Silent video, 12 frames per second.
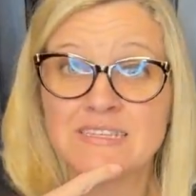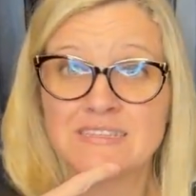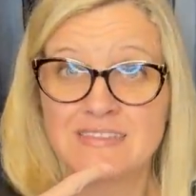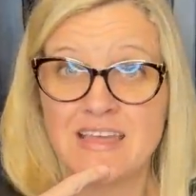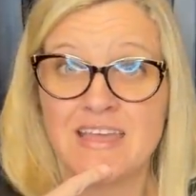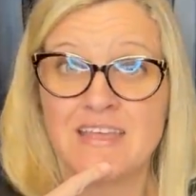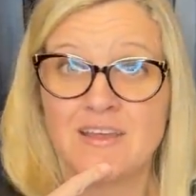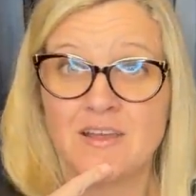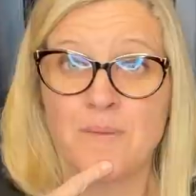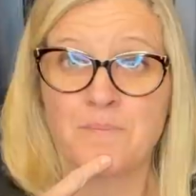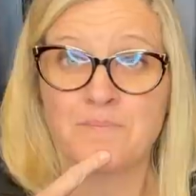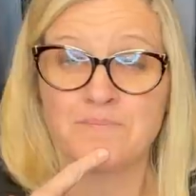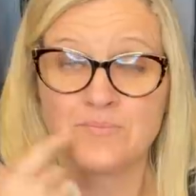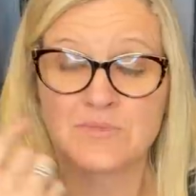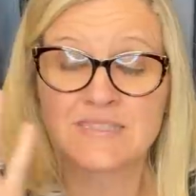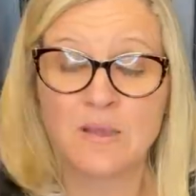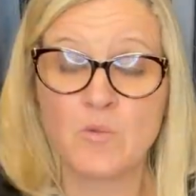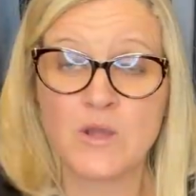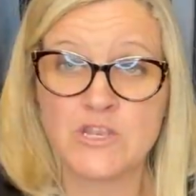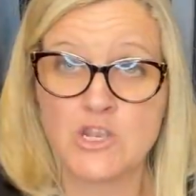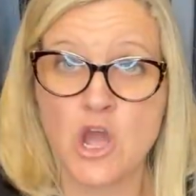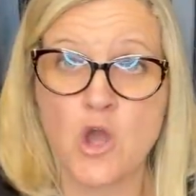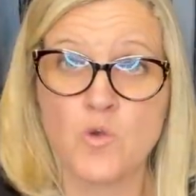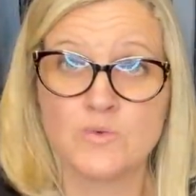is like a someone
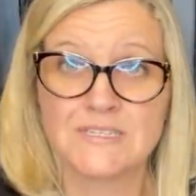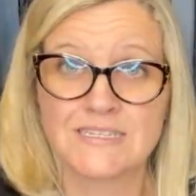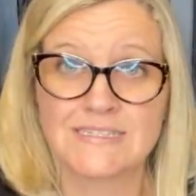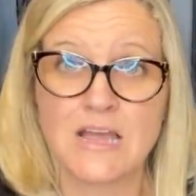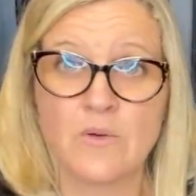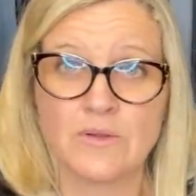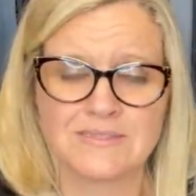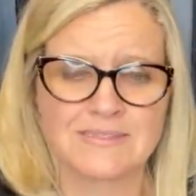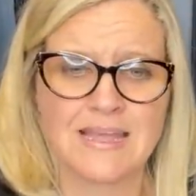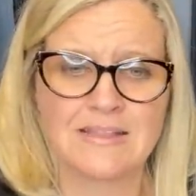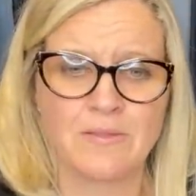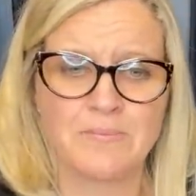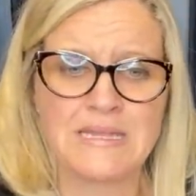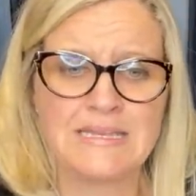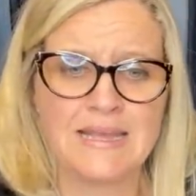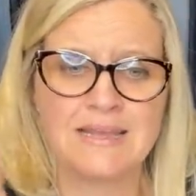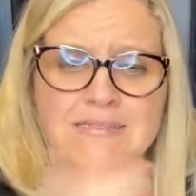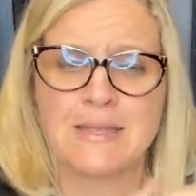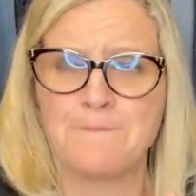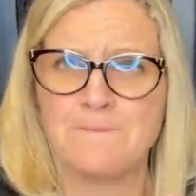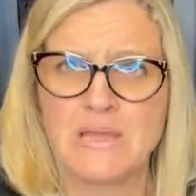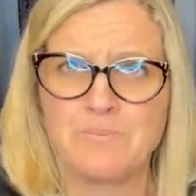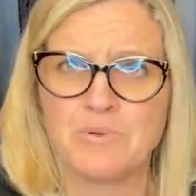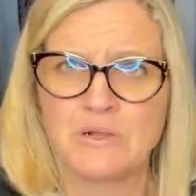known to sell encyclopedias and
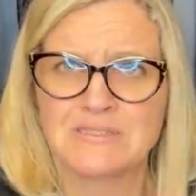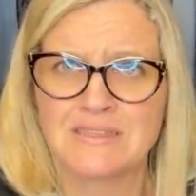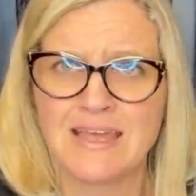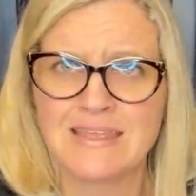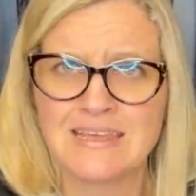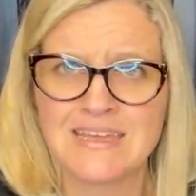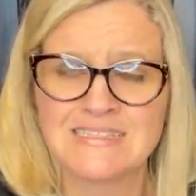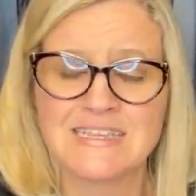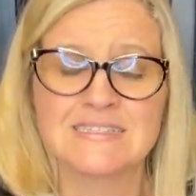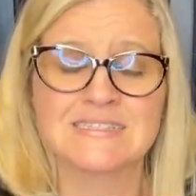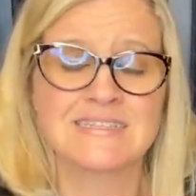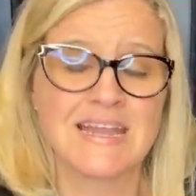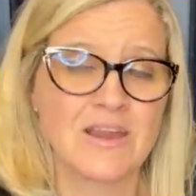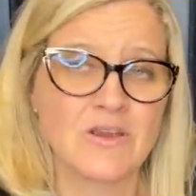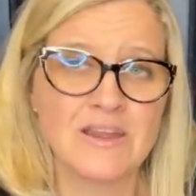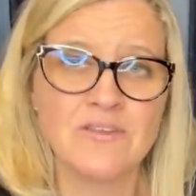big books like this is Terry